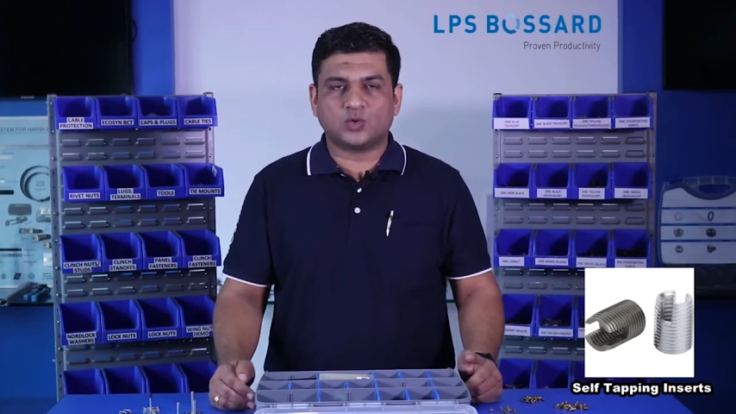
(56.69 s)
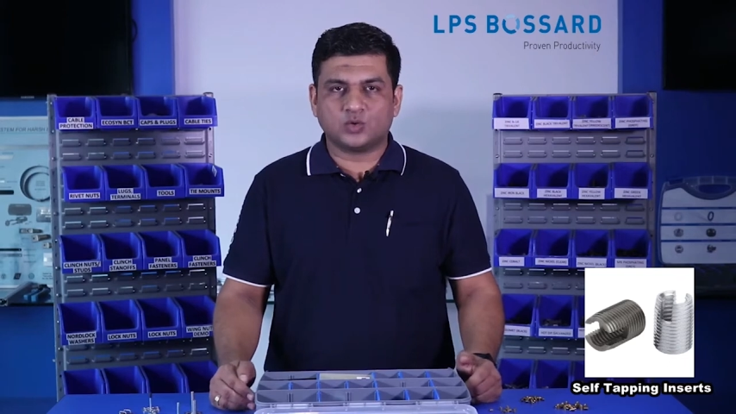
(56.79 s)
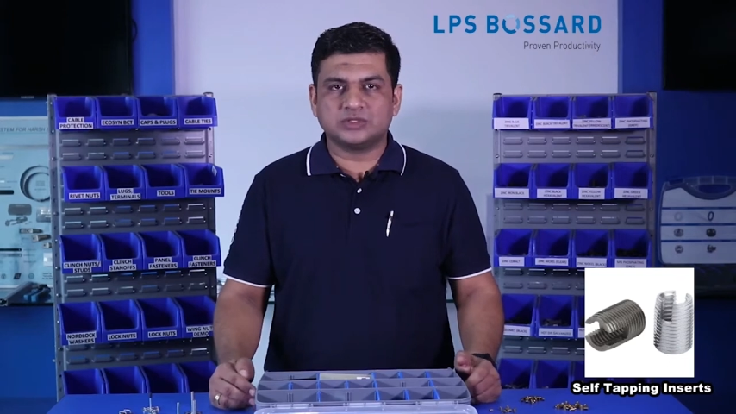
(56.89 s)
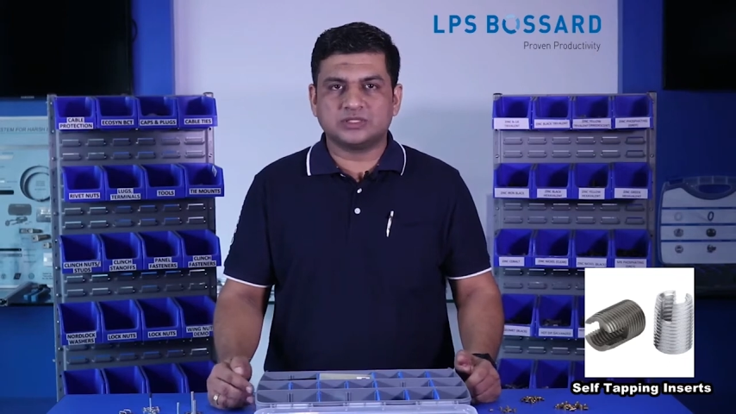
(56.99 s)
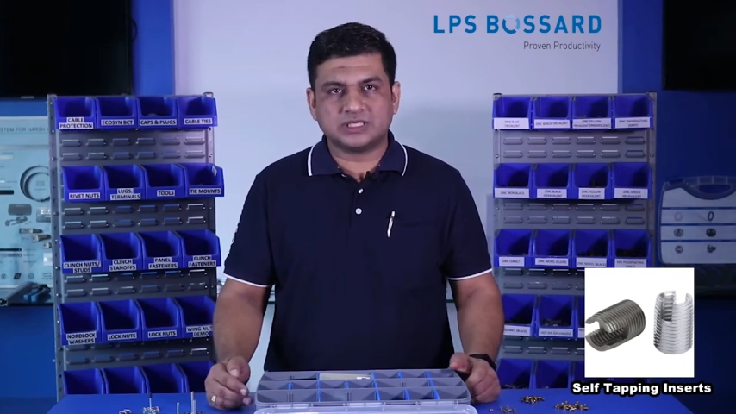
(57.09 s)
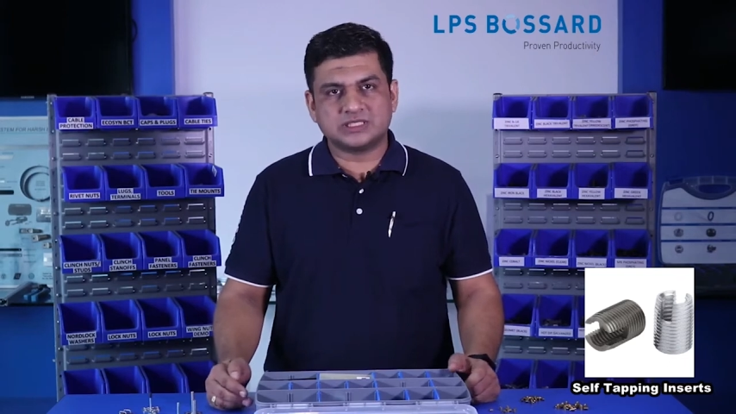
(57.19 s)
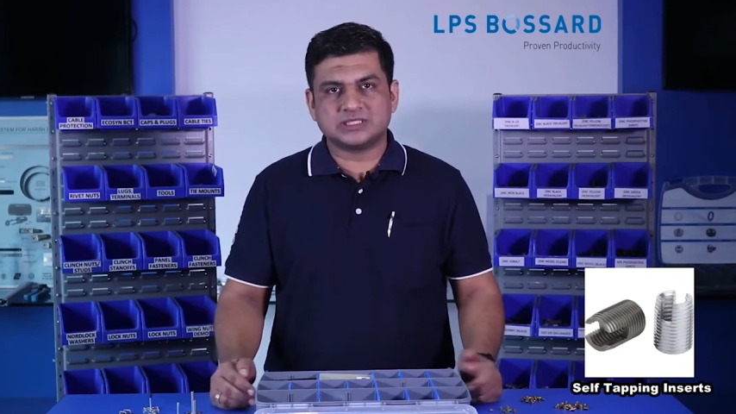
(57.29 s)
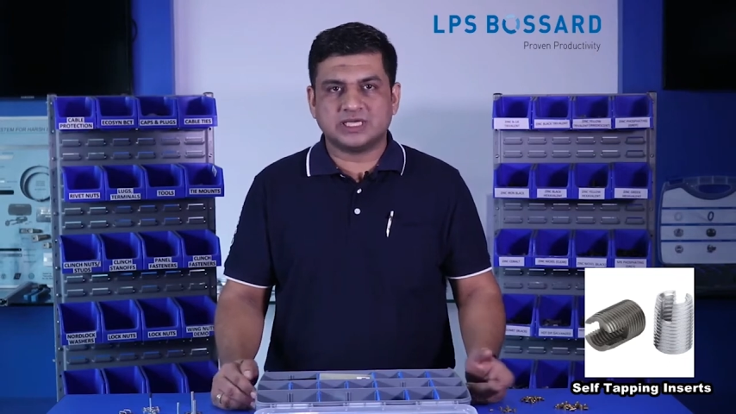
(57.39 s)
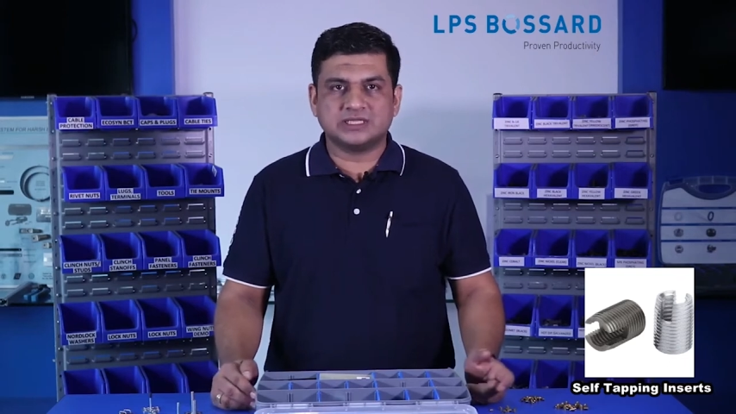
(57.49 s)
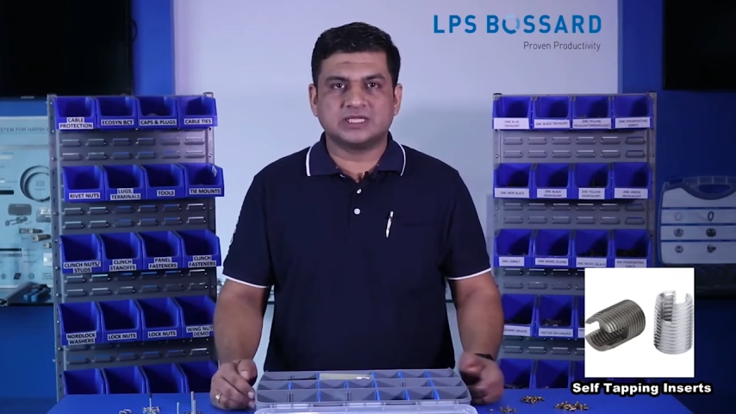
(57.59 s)
own threads
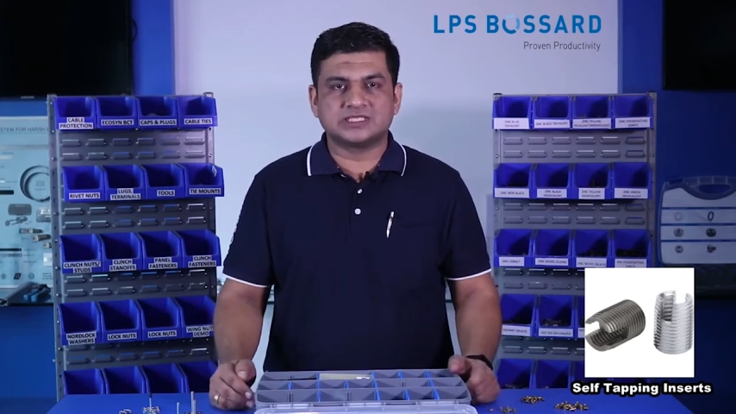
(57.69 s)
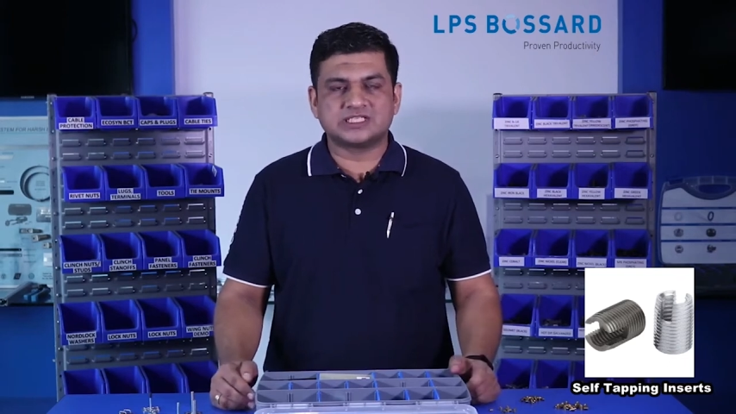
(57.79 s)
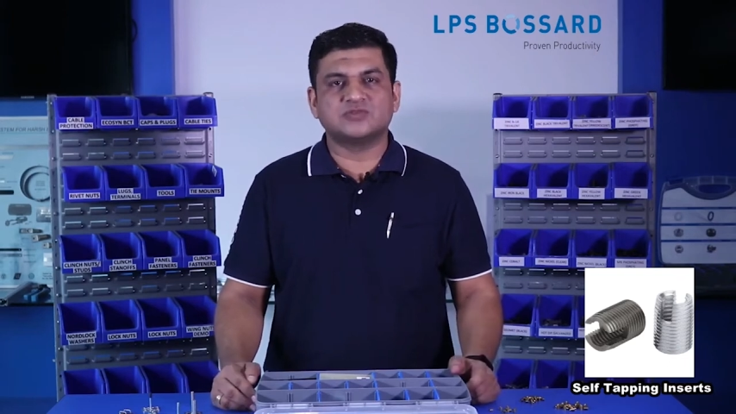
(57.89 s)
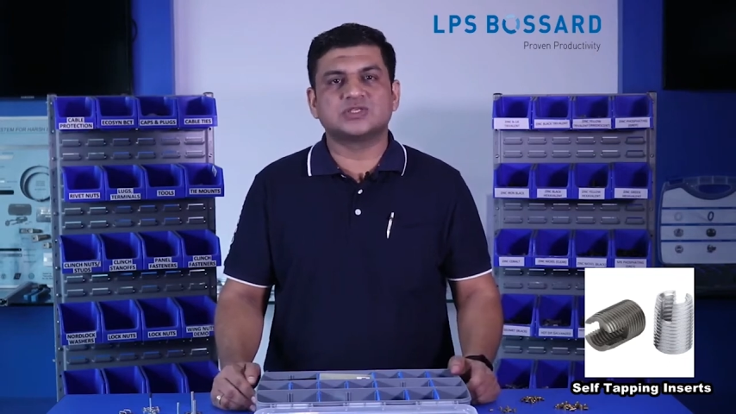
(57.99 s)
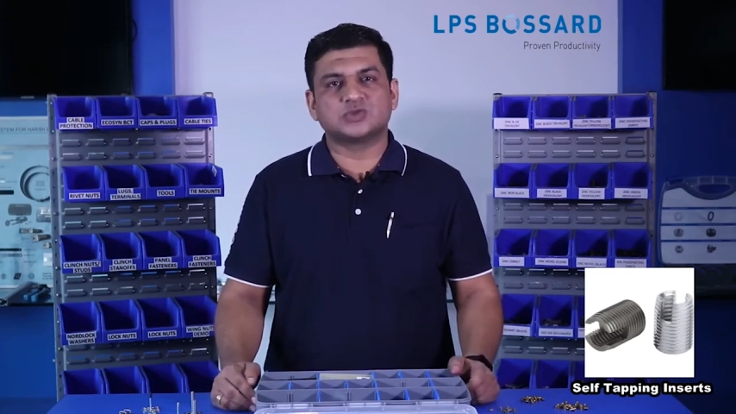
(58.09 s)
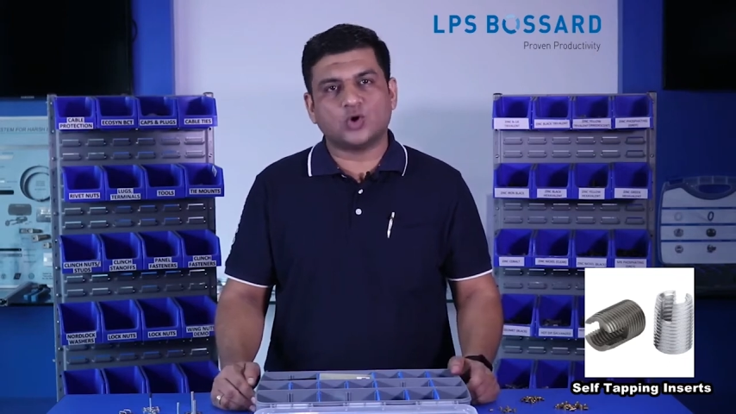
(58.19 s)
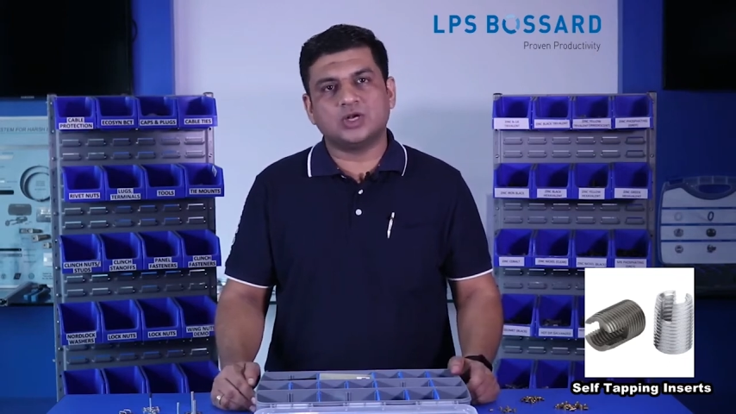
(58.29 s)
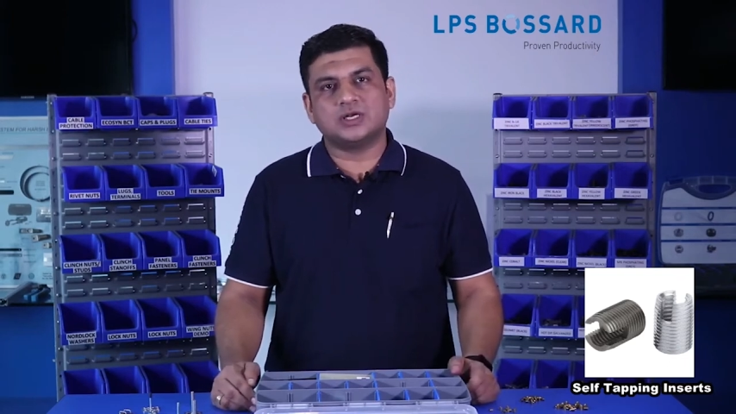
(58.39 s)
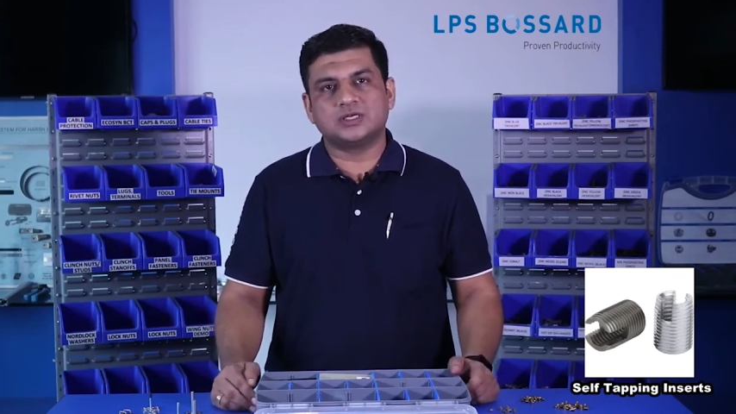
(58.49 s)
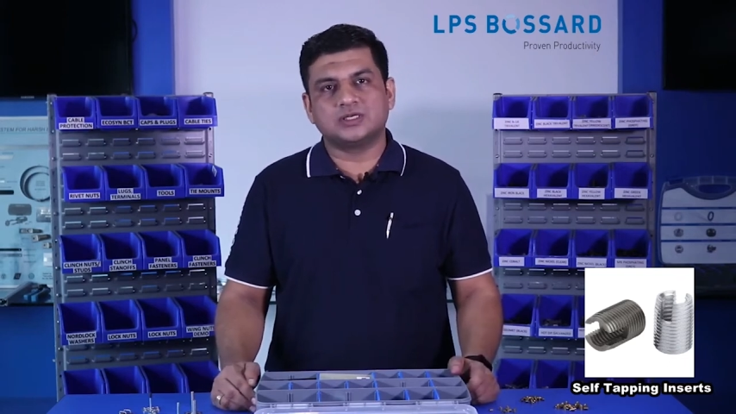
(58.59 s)
in the receiver's hole.